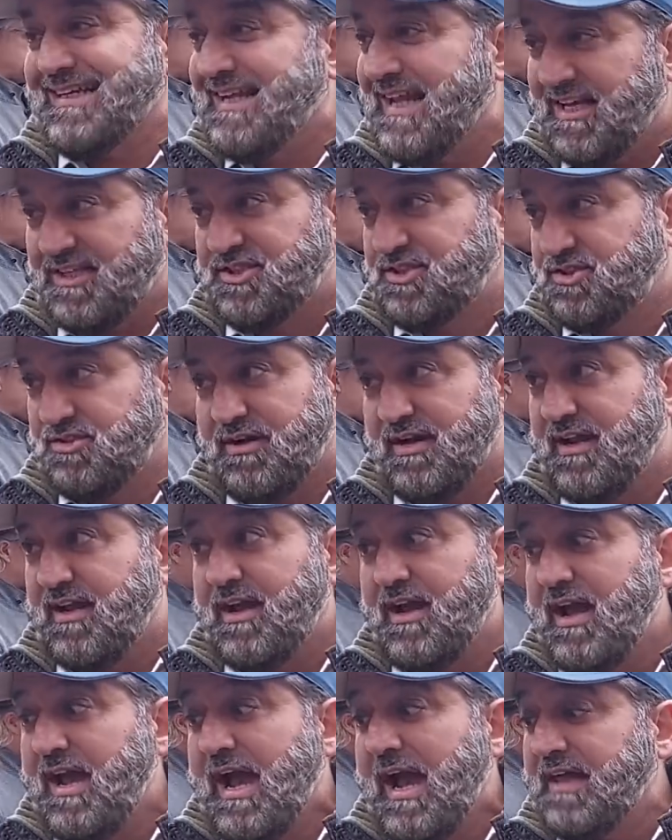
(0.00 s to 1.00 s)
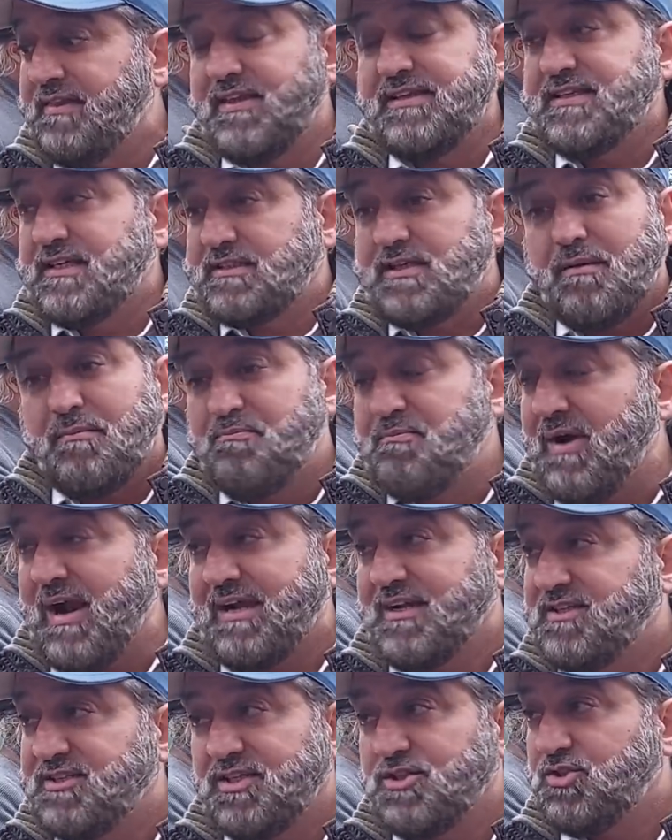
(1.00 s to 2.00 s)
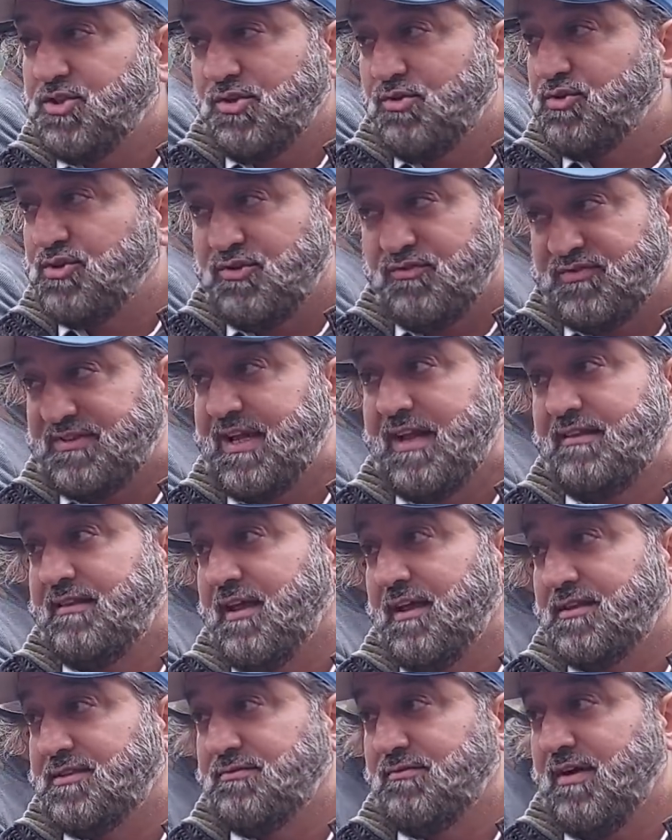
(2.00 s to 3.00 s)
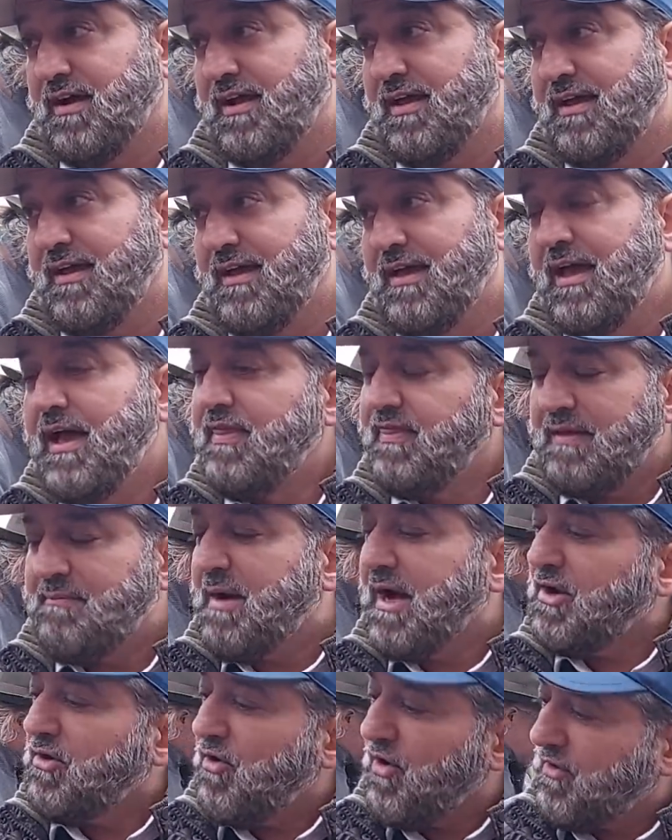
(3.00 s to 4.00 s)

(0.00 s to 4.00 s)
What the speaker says: in history. And these are some practicing Jews who've said this, right? They might not